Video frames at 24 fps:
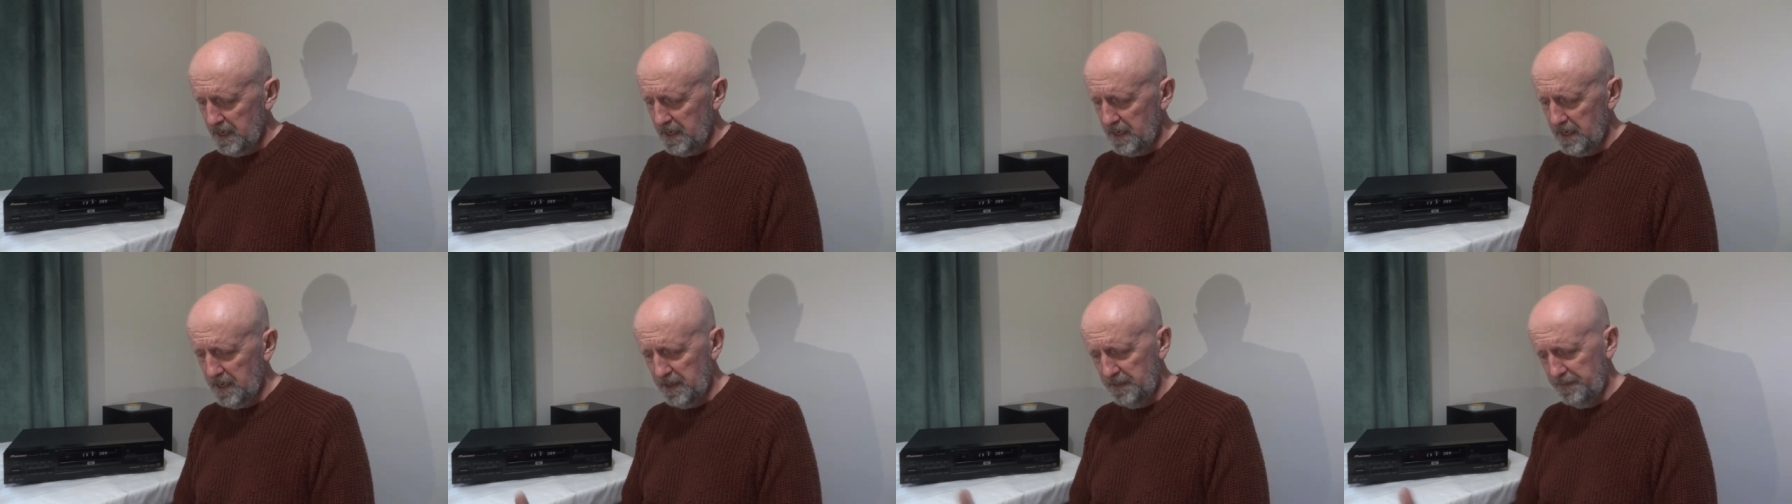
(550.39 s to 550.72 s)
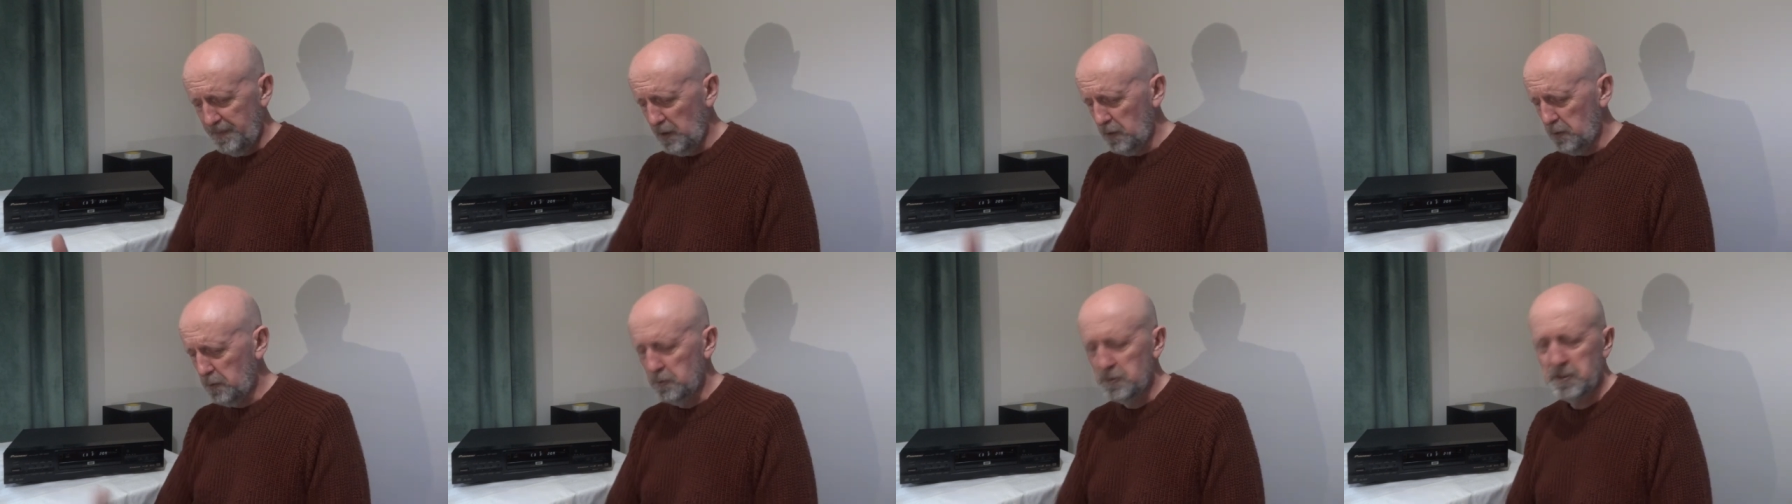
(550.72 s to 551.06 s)
Uh, the
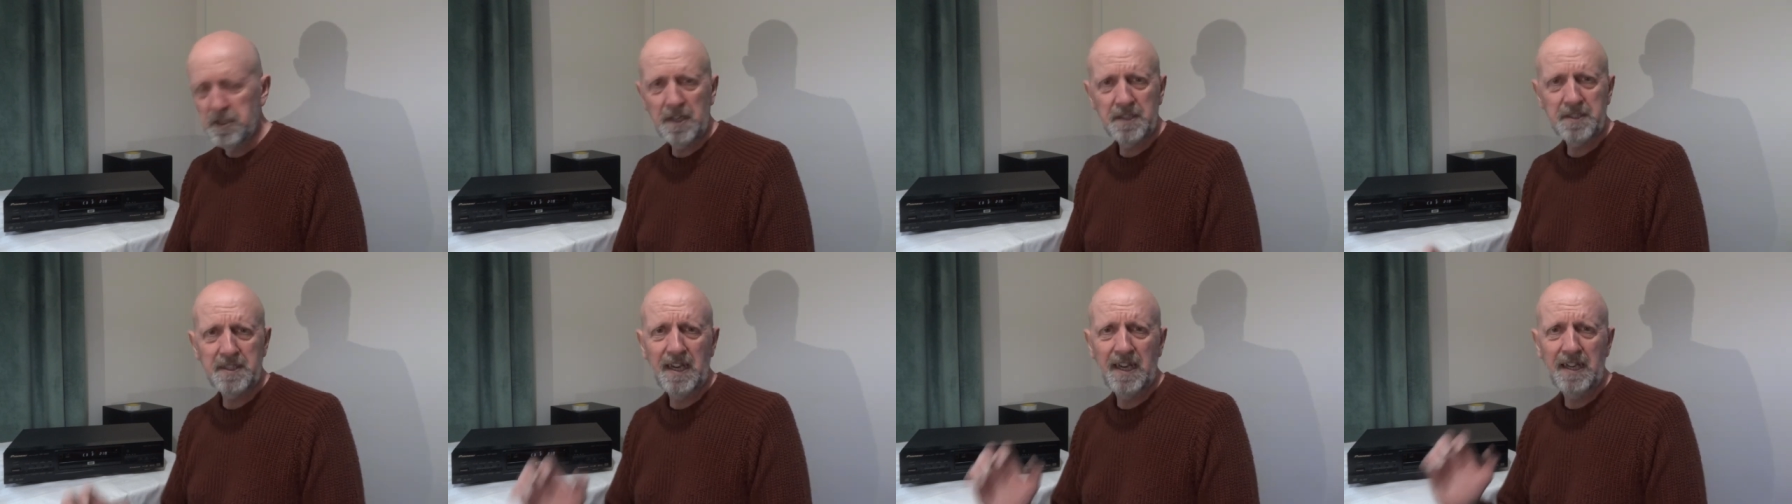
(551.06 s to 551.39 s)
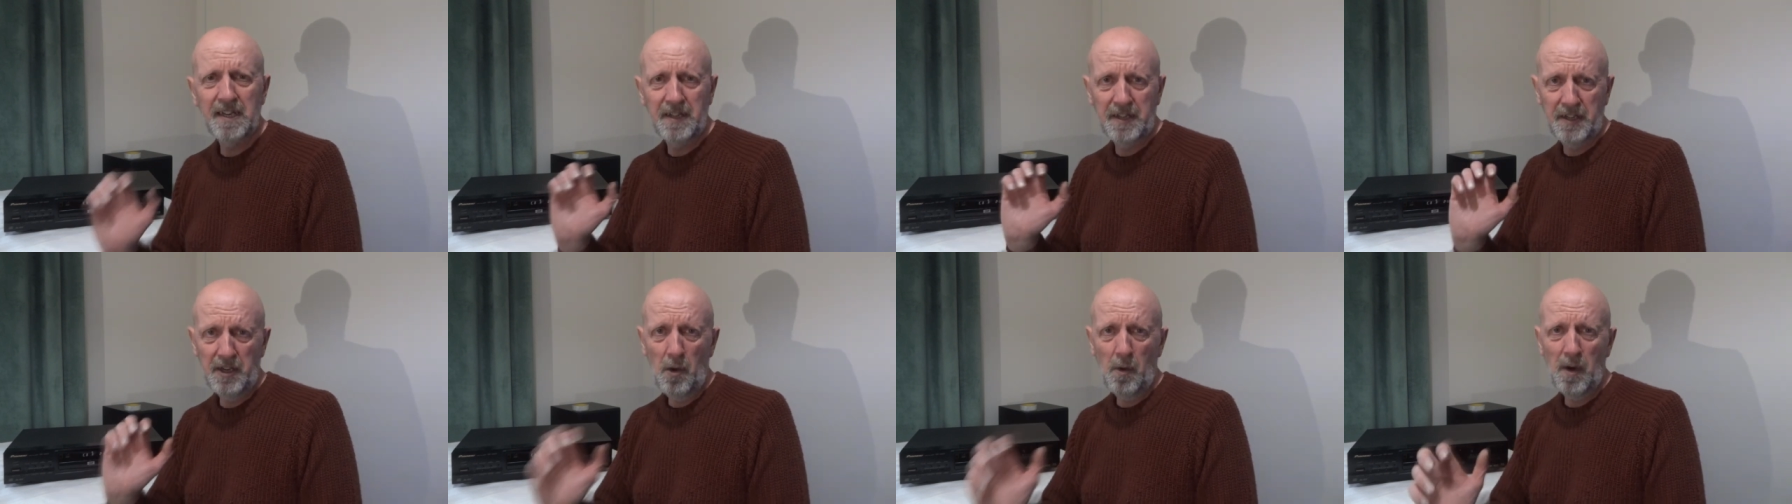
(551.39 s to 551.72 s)
vocals, like I
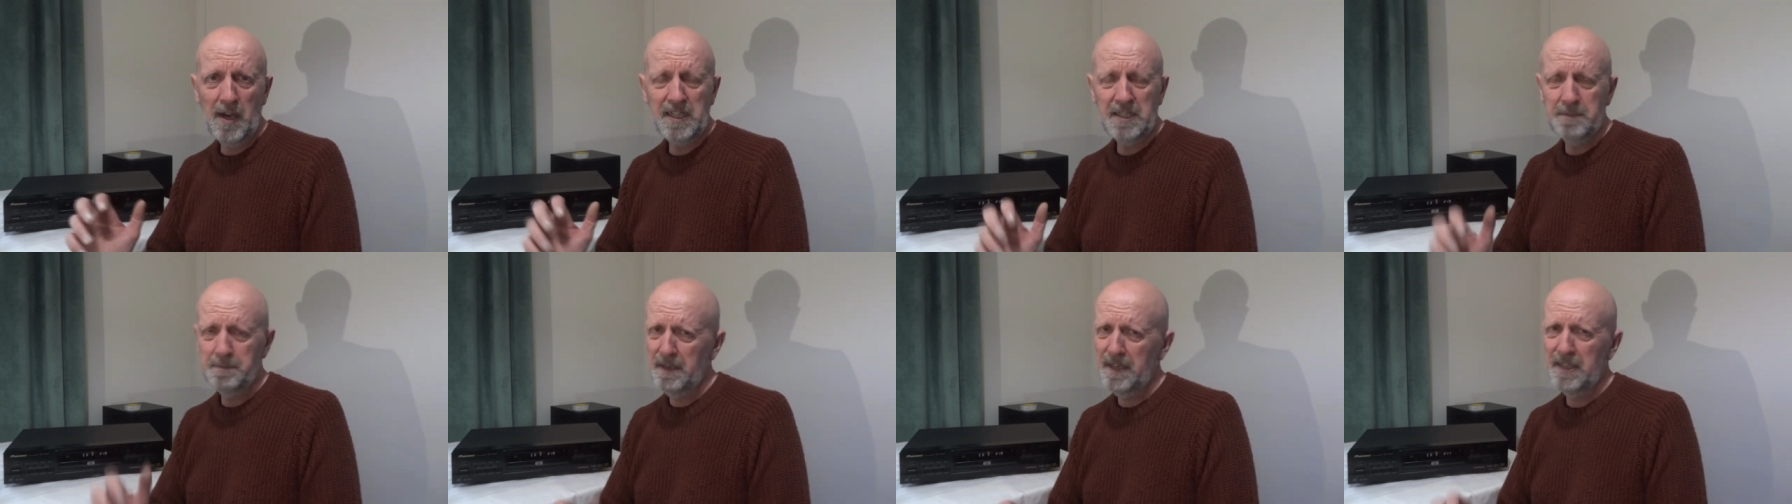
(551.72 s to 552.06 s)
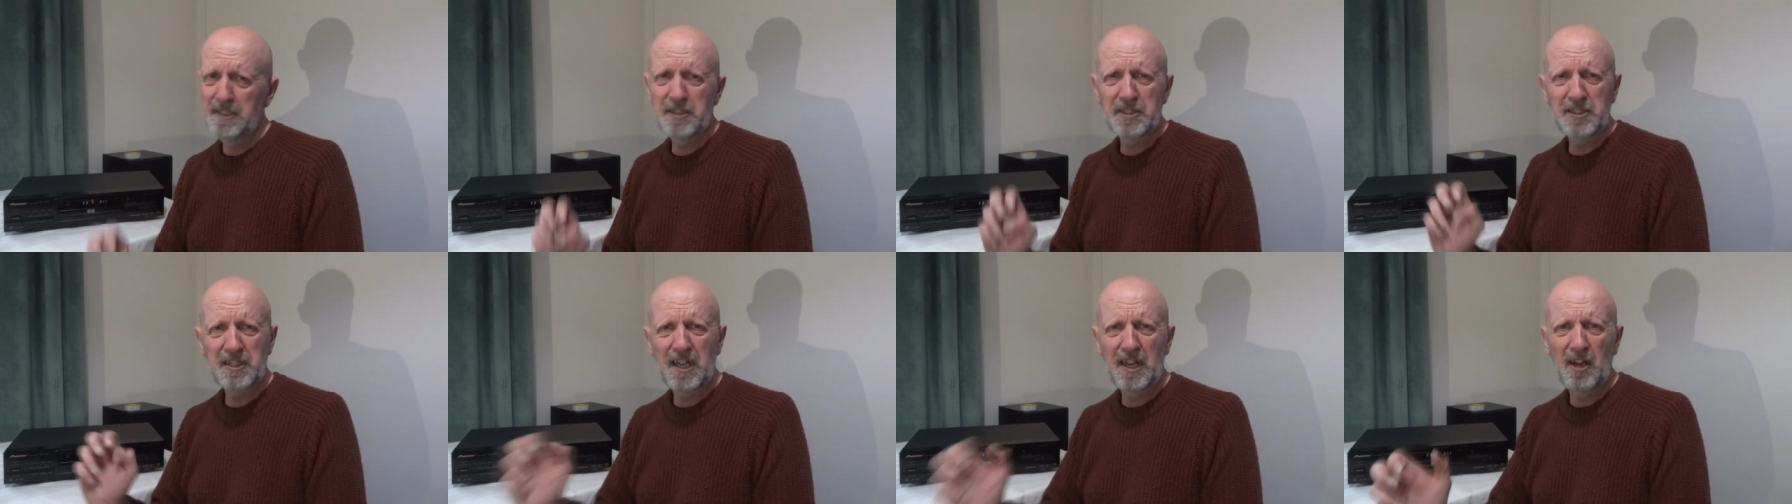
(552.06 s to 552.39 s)
say, are nice, but
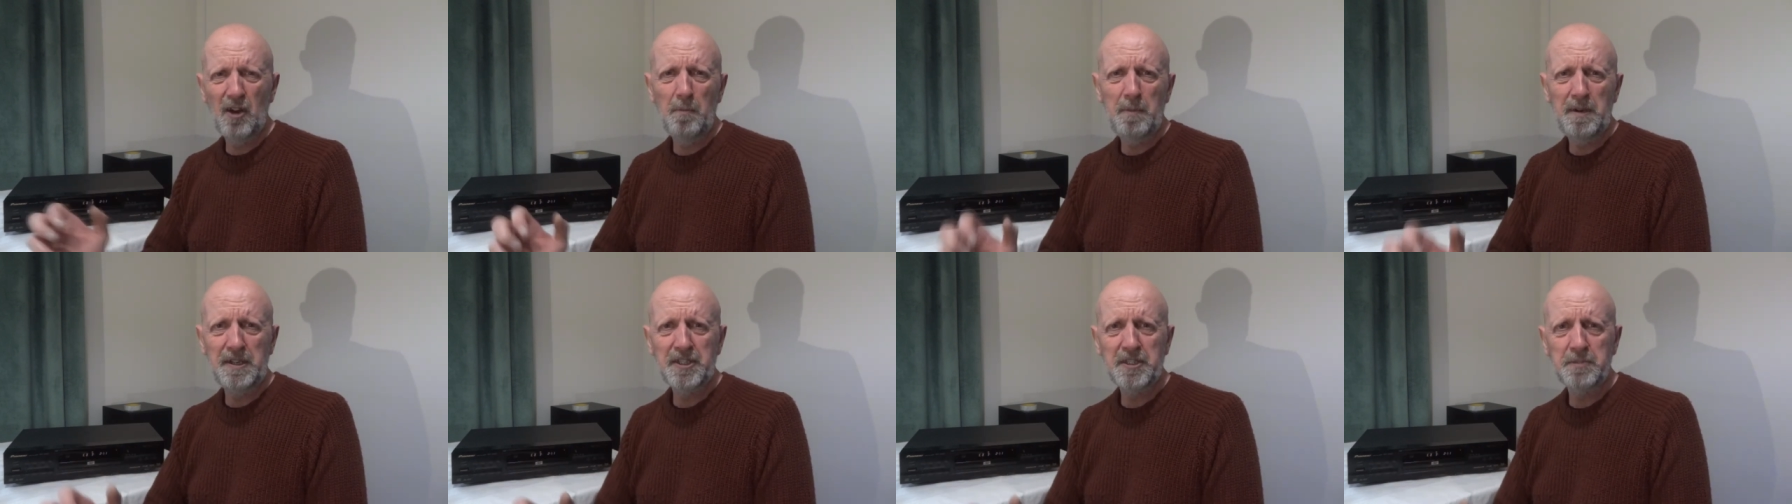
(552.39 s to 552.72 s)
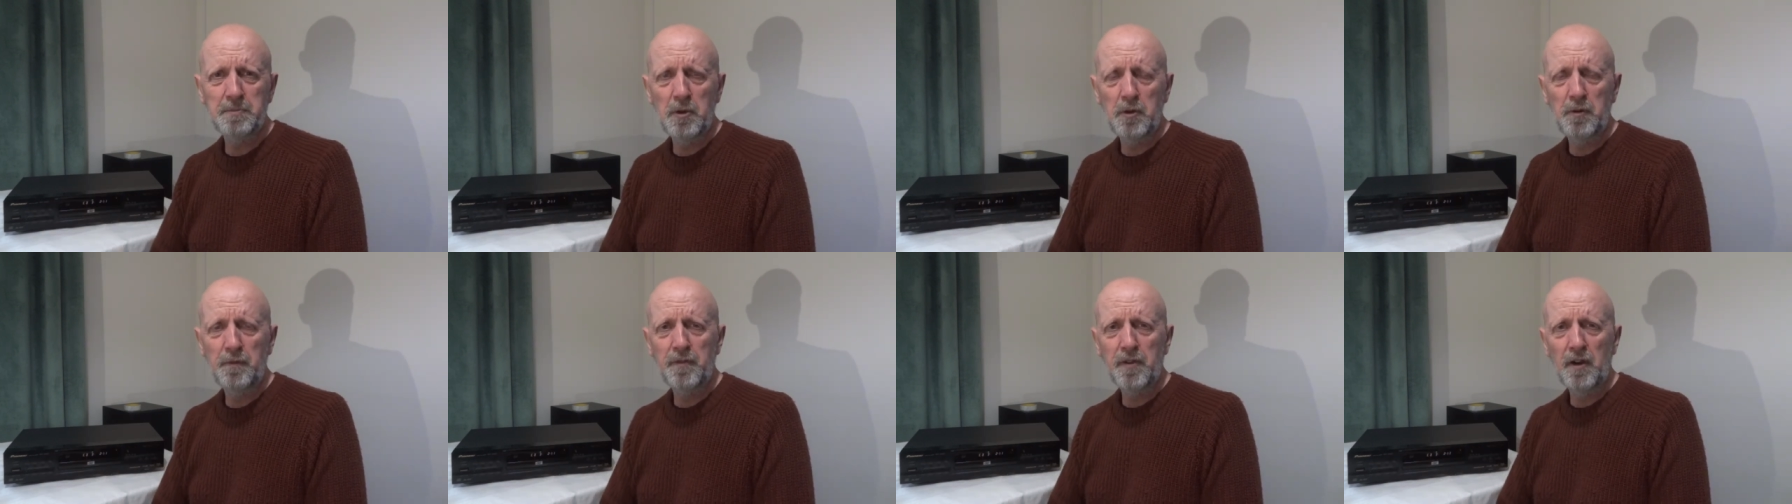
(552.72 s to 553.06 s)
they're just a little bit
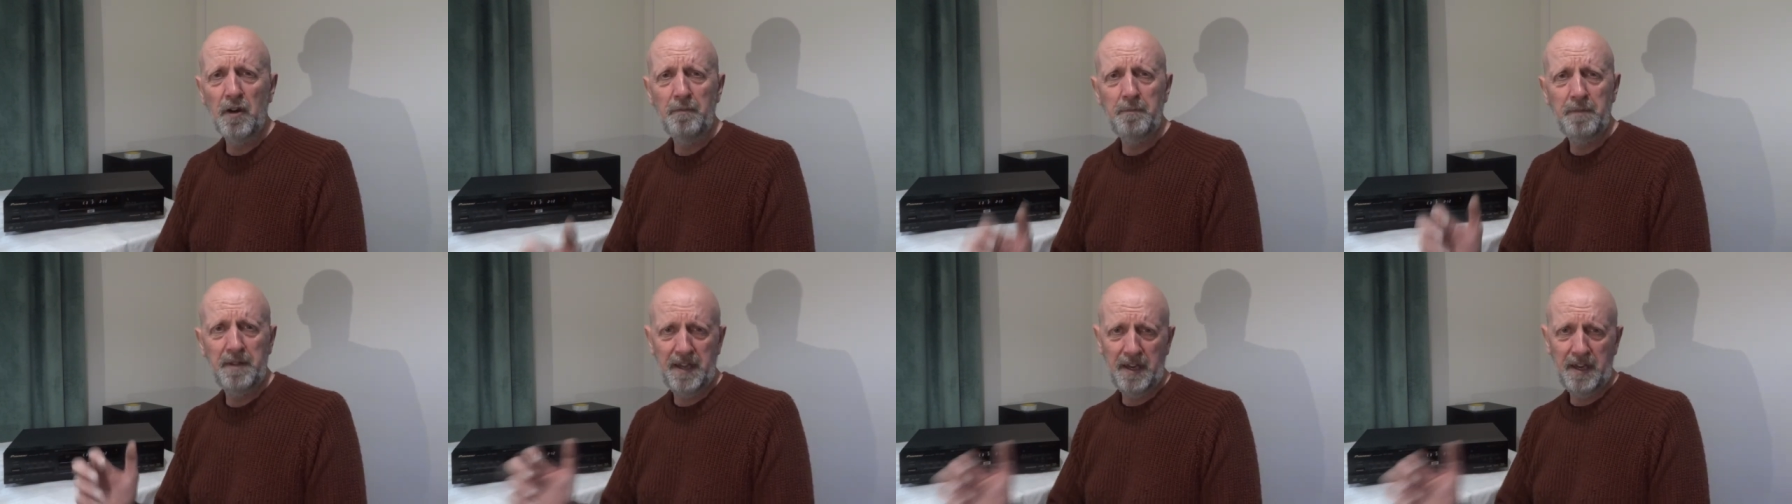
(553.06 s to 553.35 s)
smoothed off,